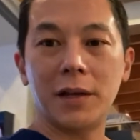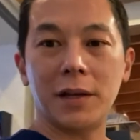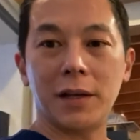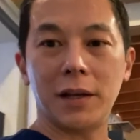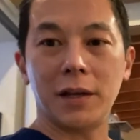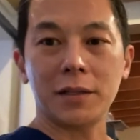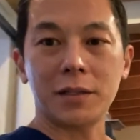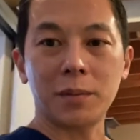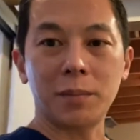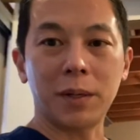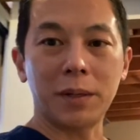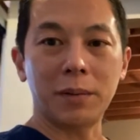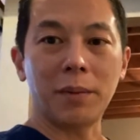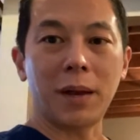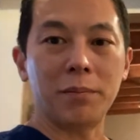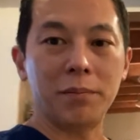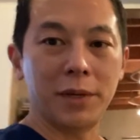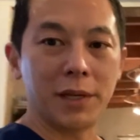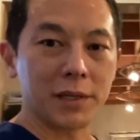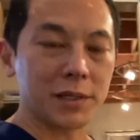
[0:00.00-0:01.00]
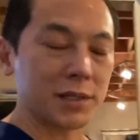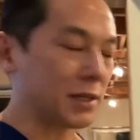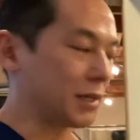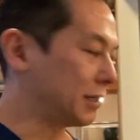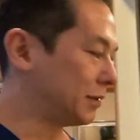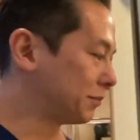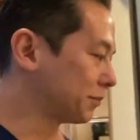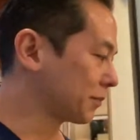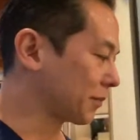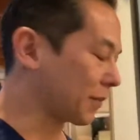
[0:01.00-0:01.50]
somebody might miss.
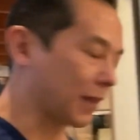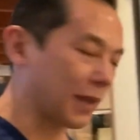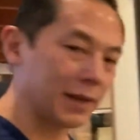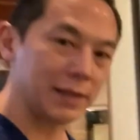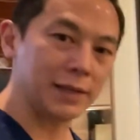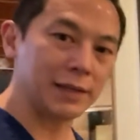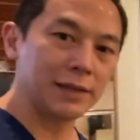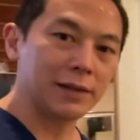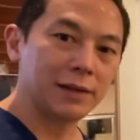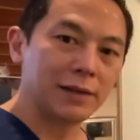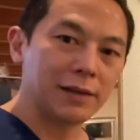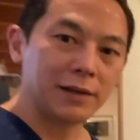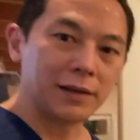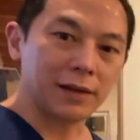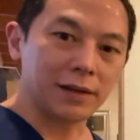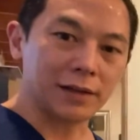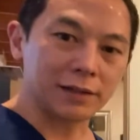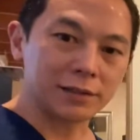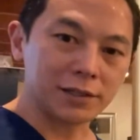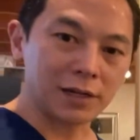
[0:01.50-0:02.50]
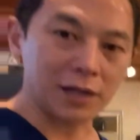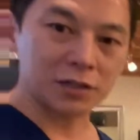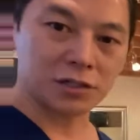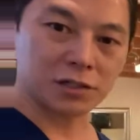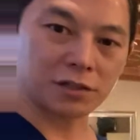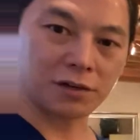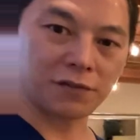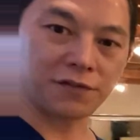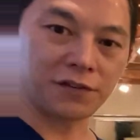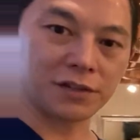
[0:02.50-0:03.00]
Any touch
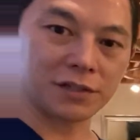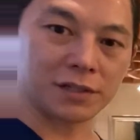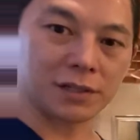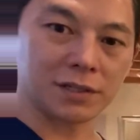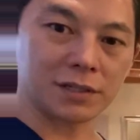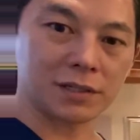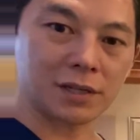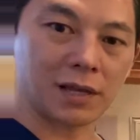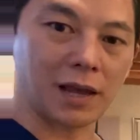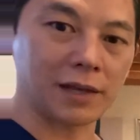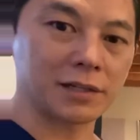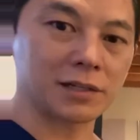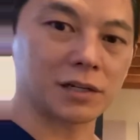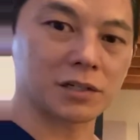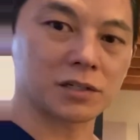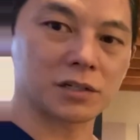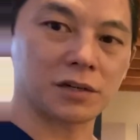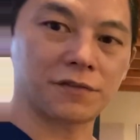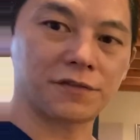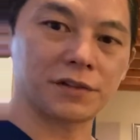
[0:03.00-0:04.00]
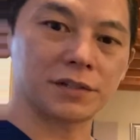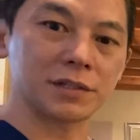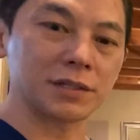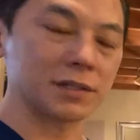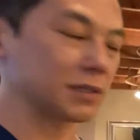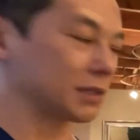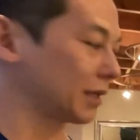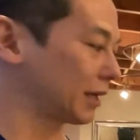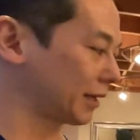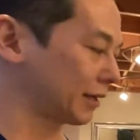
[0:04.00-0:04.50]
surfaces, high touch
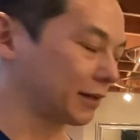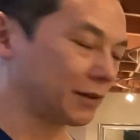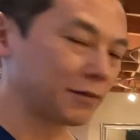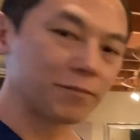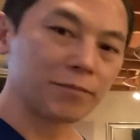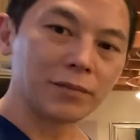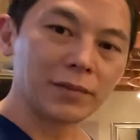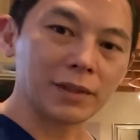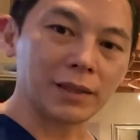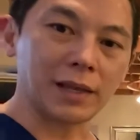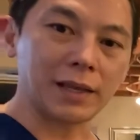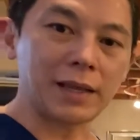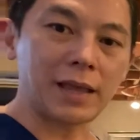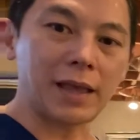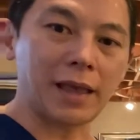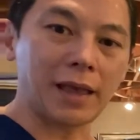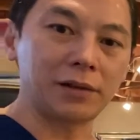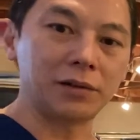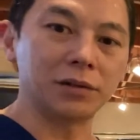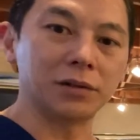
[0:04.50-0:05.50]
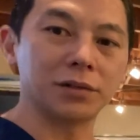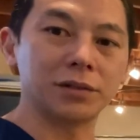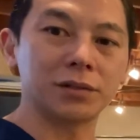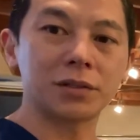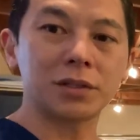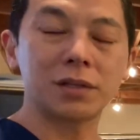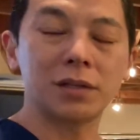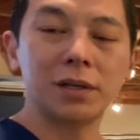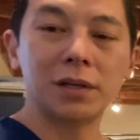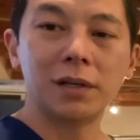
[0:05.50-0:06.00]
surfaces like
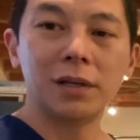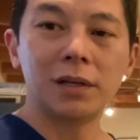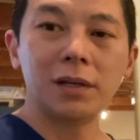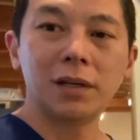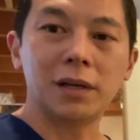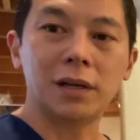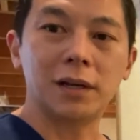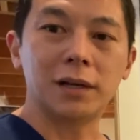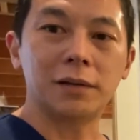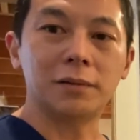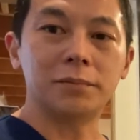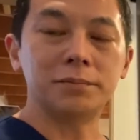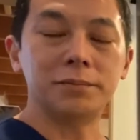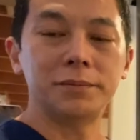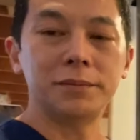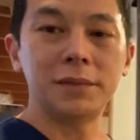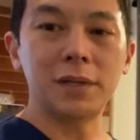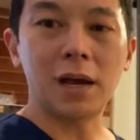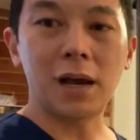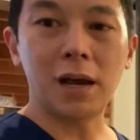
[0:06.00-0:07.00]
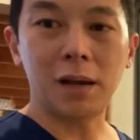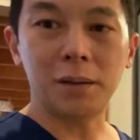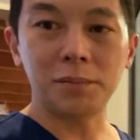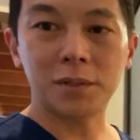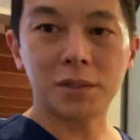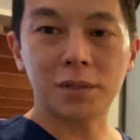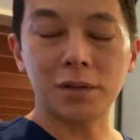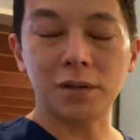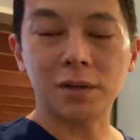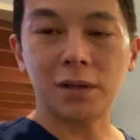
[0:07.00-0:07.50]
handles,
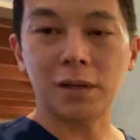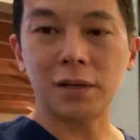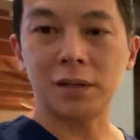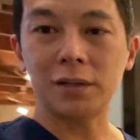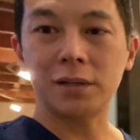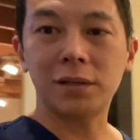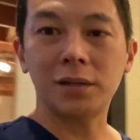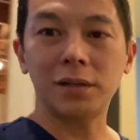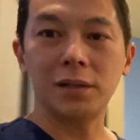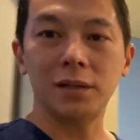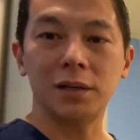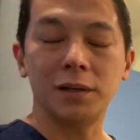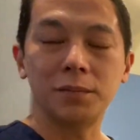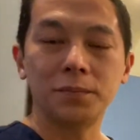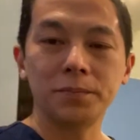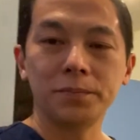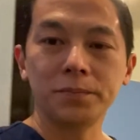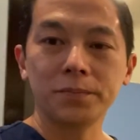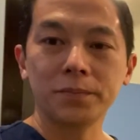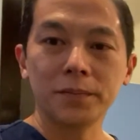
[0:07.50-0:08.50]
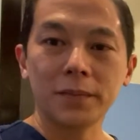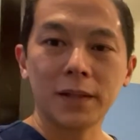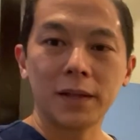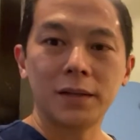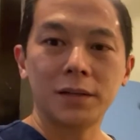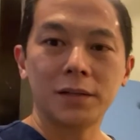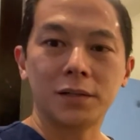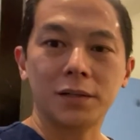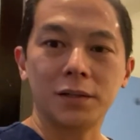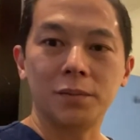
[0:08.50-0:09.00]
knobs to
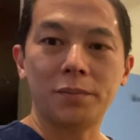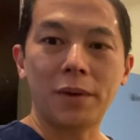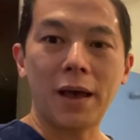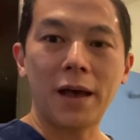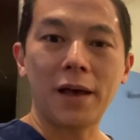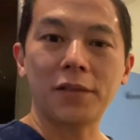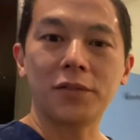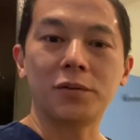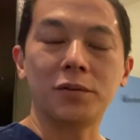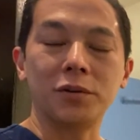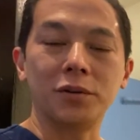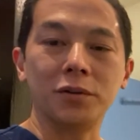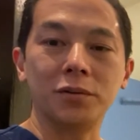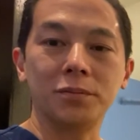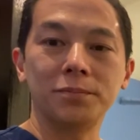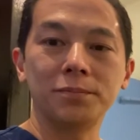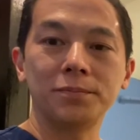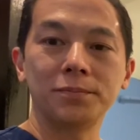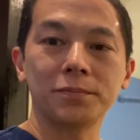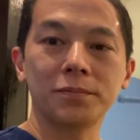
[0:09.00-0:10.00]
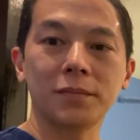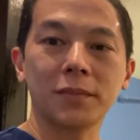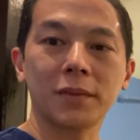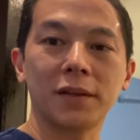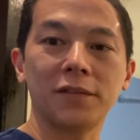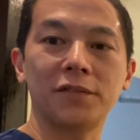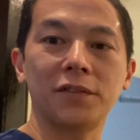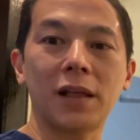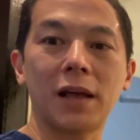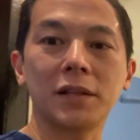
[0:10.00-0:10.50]
the bathroom,
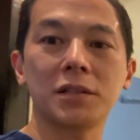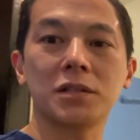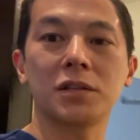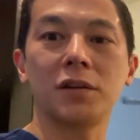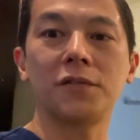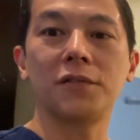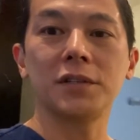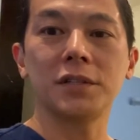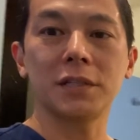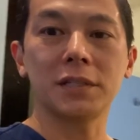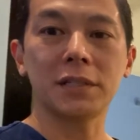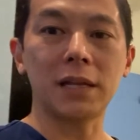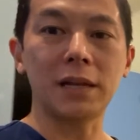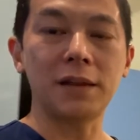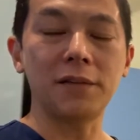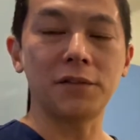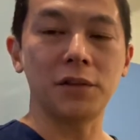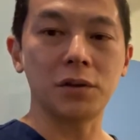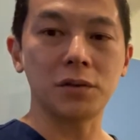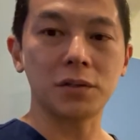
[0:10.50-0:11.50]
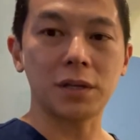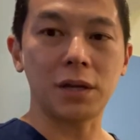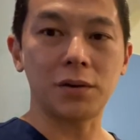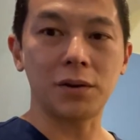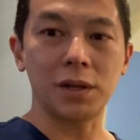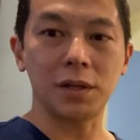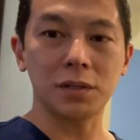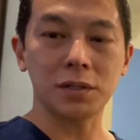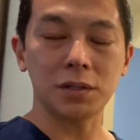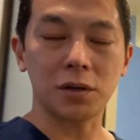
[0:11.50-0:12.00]
flat surfaces, any of those
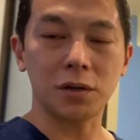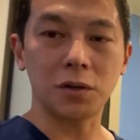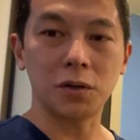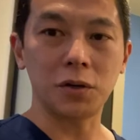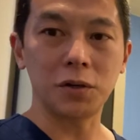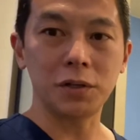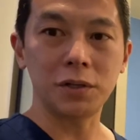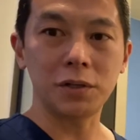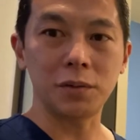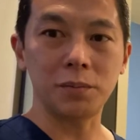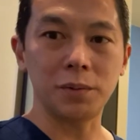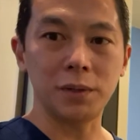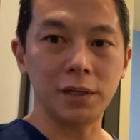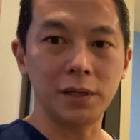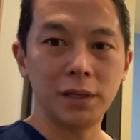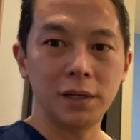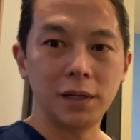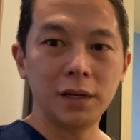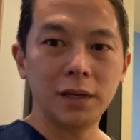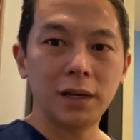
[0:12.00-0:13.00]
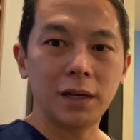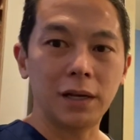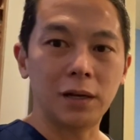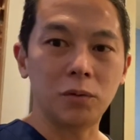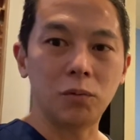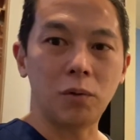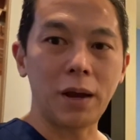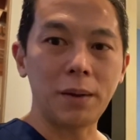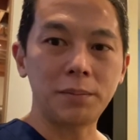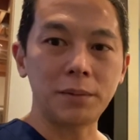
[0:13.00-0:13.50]
areas are going to be
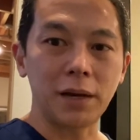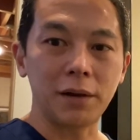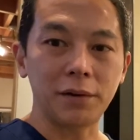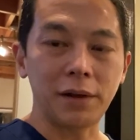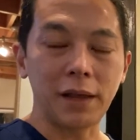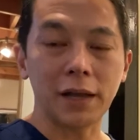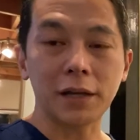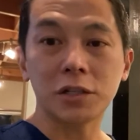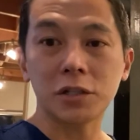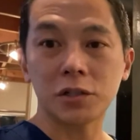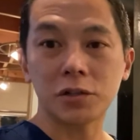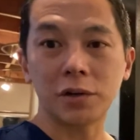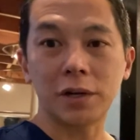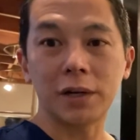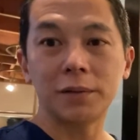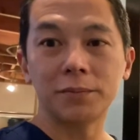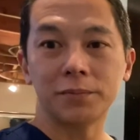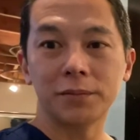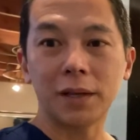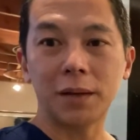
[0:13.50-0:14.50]
wiped down extra.